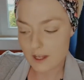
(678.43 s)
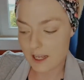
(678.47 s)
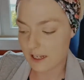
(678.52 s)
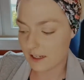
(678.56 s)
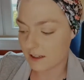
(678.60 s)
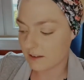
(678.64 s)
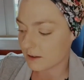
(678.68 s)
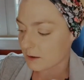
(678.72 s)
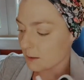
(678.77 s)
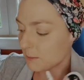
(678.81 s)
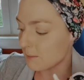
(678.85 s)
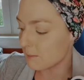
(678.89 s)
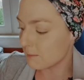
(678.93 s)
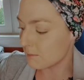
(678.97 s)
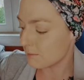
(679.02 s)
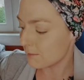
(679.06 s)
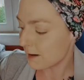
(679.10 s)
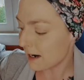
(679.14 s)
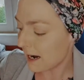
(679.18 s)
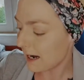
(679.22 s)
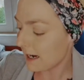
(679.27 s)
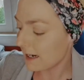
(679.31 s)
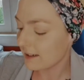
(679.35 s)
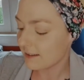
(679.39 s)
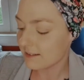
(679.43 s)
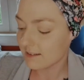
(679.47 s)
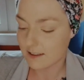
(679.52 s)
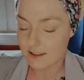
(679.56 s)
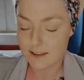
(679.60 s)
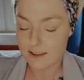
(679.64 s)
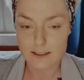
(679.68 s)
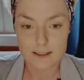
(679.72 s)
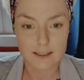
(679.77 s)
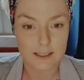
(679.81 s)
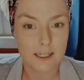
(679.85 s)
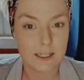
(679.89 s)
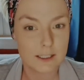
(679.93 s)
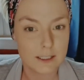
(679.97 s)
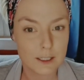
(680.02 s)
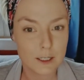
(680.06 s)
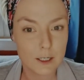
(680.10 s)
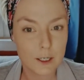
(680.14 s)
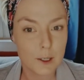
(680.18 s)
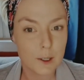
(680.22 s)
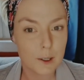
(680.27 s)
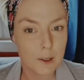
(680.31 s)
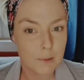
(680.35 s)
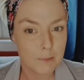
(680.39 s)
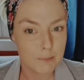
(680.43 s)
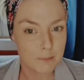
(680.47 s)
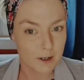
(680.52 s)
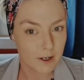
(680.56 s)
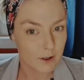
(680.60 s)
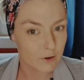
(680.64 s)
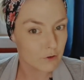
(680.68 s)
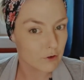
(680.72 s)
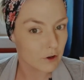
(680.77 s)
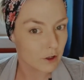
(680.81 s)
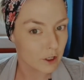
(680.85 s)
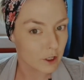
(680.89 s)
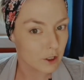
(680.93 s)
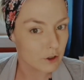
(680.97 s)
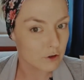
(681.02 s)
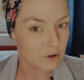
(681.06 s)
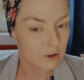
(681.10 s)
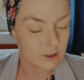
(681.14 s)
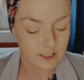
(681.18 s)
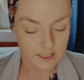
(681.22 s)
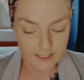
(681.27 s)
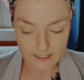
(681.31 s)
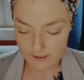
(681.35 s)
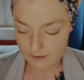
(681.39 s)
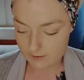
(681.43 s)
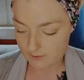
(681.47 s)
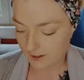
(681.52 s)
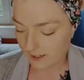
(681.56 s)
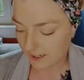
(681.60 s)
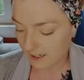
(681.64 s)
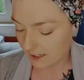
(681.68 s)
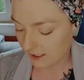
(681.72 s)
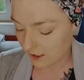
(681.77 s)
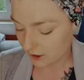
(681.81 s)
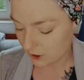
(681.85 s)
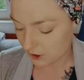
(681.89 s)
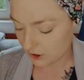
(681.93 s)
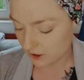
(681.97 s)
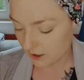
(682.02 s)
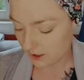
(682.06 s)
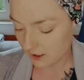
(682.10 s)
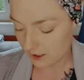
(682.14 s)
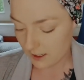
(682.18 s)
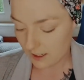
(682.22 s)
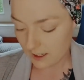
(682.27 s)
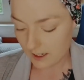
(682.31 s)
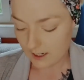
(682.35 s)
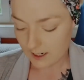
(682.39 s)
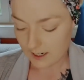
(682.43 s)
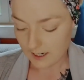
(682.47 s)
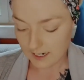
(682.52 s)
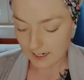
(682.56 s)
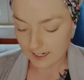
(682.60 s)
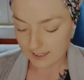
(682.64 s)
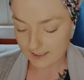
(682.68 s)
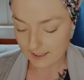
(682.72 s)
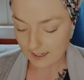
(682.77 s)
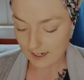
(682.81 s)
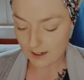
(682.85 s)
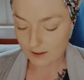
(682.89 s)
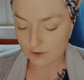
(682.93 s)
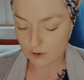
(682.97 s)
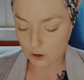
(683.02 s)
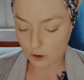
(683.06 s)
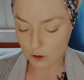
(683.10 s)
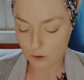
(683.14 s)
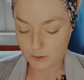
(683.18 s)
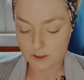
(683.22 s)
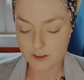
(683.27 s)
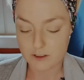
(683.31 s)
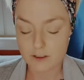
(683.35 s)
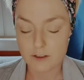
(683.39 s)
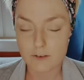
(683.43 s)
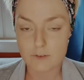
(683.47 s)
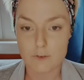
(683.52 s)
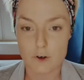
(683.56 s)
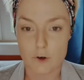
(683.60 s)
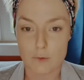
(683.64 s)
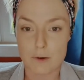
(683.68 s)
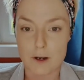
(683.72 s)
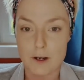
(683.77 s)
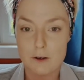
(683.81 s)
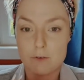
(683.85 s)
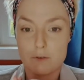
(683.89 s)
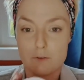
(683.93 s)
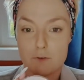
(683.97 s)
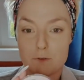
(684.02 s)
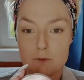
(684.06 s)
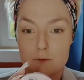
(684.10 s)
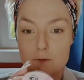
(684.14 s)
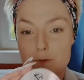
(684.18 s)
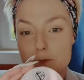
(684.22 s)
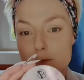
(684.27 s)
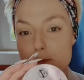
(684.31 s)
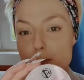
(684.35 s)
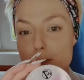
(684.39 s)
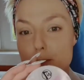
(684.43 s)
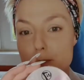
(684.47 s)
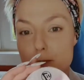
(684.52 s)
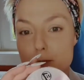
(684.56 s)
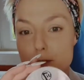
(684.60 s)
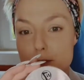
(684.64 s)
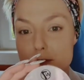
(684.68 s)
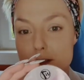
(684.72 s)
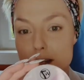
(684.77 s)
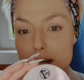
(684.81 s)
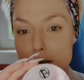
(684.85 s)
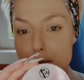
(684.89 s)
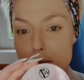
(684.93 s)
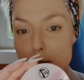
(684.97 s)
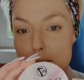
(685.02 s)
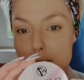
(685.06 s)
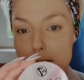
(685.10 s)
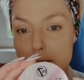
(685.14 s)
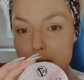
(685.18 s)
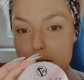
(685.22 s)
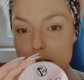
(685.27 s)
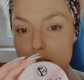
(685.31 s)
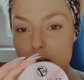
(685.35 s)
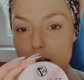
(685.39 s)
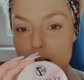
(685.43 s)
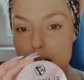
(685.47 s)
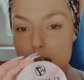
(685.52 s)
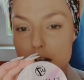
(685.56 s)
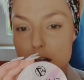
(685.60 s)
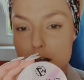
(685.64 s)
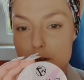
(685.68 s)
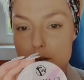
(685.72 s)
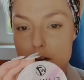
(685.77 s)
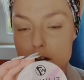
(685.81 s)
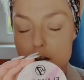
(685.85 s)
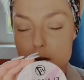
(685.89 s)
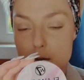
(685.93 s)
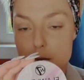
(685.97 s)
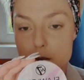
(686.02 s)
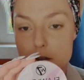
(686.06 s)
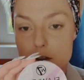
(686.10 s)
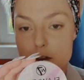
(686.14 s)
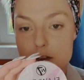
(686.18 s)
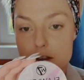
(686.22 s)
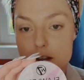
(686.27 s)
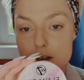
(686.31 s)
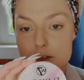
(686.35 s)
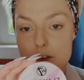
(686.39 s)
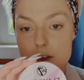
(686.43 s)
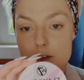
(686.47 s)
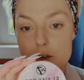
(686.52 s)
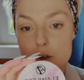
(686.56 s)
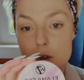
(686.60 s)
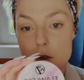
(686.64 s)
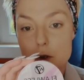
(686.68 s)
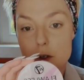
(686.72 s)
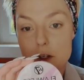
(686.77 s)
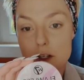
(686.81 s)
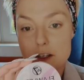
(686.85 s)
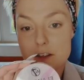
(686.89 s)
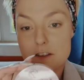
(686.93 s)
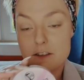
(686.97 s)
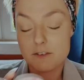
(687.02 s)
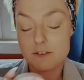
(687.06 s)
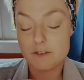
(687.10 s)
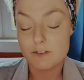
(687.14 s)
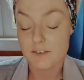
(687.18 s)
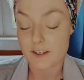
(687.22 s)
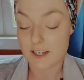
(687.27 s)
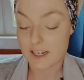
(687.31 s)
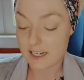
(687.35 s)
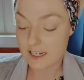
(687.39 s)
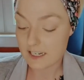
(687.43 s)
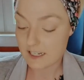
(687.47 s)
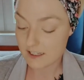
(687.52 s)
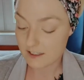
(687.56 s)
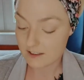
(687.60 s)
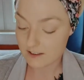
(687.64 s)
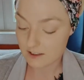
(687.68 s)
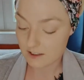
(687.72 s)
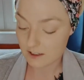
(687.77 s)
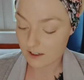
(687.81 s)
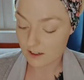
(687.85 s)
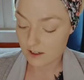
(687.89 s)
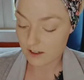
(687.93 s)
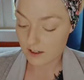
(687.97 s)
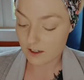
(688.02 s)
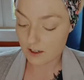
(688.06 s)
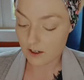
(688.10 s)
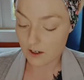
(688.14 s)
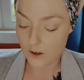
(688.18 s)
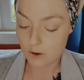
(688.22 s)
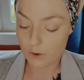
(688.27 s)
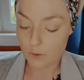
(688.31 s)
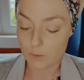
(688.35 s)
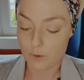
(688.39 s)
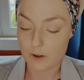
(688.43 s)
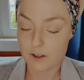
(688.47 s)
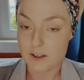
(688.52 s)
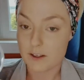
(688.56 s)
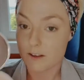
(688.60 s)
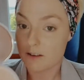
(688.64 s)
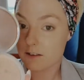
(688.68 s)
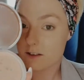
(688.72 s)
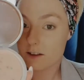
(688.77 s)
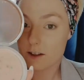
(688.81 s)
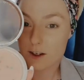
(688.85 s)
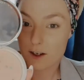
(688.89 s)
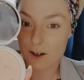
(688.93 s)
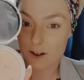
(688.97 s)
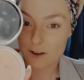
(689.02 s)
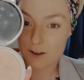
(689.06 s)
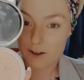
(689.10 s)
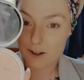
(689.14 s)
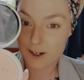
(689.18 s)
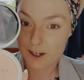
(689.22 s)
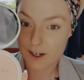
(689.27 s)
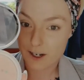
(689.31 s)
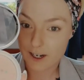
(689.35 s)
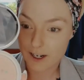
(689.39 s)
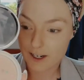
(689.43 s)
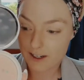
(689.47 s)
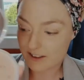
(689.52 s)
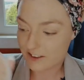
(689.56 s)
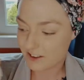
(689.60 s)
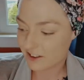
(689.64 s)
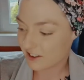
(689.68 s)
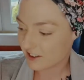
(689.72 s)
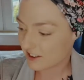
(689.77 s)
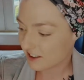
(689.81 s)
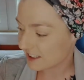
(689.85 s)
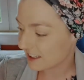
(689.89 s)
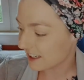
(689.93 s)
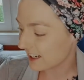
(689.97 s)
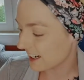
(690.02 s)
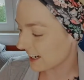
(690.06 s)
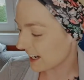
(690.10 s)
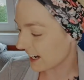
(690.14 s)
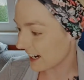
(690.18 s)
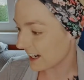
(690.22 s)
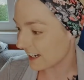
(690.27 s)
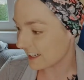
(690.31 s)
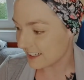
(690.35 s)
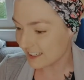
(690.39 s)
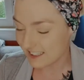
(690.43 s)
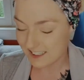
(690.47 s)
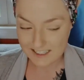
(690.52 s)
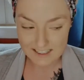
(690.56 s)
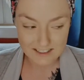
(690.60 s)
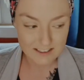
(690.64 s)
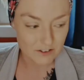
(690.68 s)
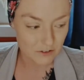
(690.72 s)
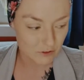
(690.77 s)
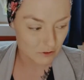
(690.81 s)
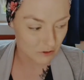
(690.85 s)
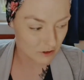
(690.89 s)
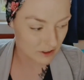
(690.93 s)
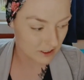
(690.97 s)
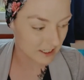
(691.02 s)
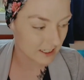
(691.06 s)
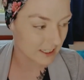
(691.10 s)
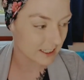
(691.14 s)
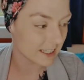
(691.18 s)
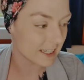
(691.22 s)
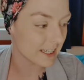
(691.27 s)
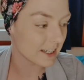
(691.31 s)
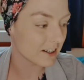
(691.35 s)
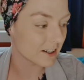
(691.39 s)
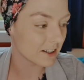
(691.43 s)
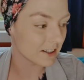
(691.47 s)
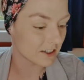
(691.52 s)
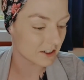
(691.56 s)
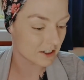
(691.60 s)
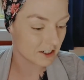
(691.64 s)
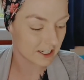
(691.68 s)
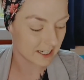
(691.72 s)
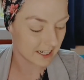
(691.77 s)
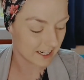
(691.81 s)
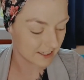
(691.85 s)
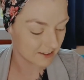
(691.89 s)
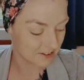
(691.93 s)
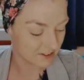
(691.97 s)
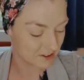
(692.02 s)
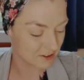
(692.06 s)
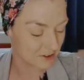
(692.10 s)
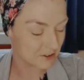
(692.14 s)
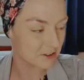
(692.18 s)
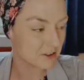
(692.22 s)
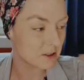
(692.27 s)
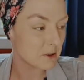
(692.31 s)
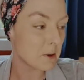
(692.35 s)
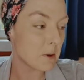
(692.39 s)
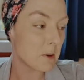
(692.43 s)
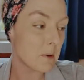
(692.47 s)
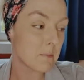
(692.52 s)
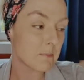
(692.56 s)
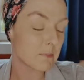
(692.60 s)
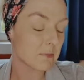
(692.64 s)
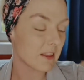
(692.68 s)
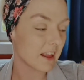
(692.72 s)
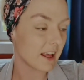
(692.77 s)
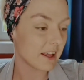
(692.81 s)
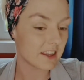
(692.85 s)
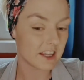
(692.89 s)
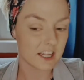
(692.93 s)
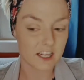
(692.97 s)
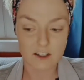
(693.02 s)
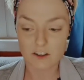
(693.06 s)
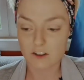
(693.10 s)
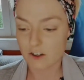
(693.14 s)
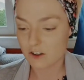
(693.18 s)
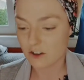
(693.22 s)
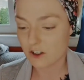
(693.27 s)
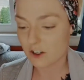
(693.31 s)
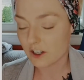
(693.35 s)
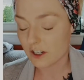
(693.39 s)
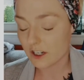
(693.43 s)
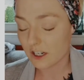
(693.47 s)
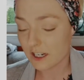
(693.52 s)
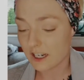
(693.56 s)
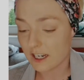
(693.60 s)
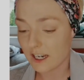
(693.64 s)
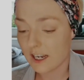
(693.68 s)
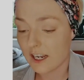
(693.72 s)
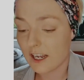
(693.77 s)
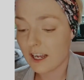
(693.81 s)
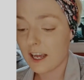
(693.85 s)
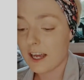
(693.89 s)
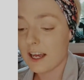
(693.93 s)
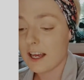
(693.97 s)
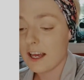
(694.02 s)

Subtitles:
as matte as it did, but I really do like the finish. And as always, for my setting my powder, I love the W7 Flawless Face with its colour correctors. Again, really like colour correctors. I think they're great.